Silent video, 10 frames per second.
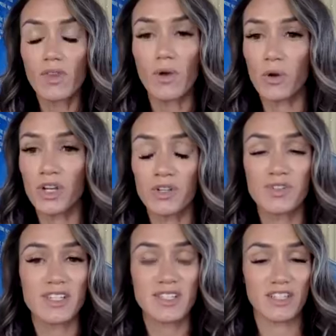Or you
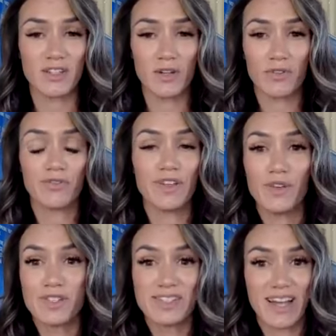just,
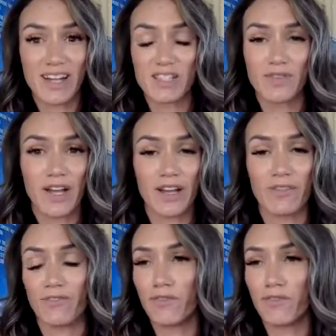feel satisfied and